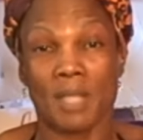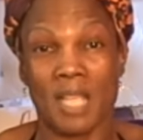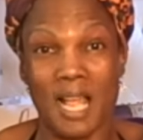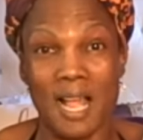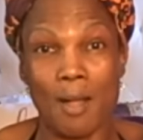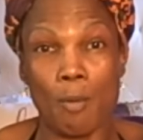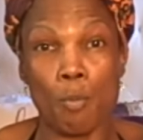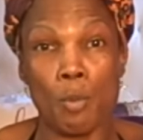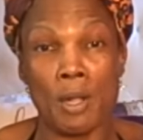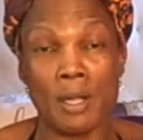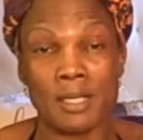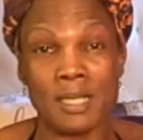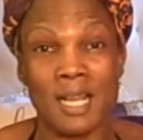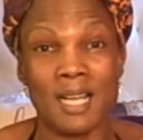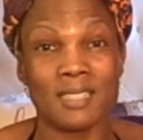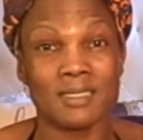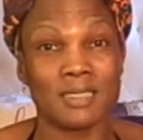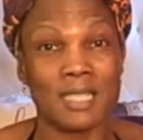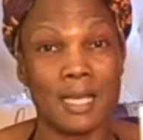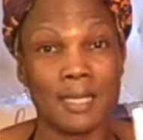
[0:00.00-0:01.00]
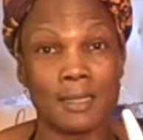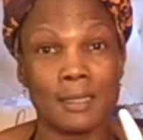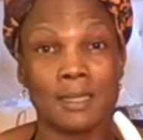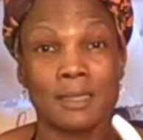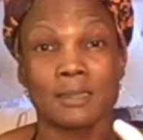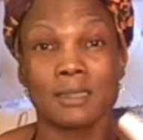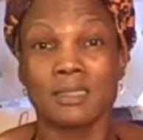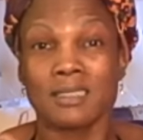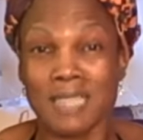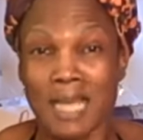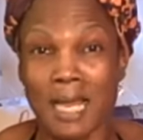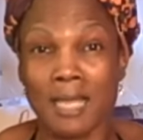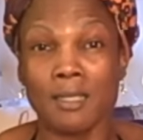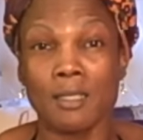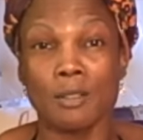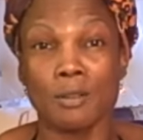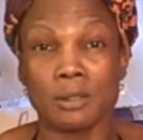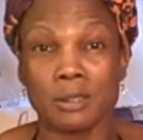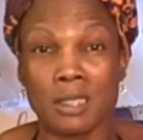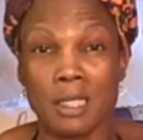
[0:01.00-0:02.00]
I wear contact lenses, got a
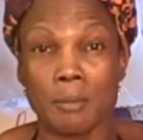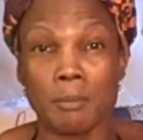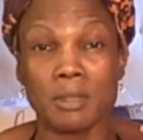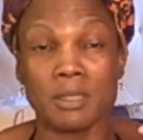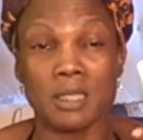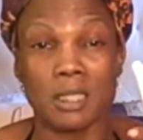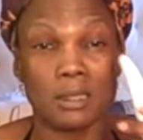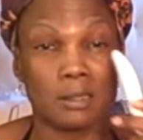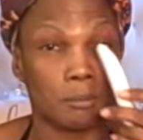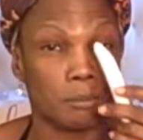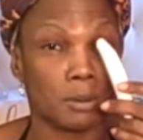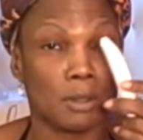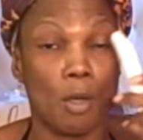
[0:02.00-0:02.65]
little stigmatism.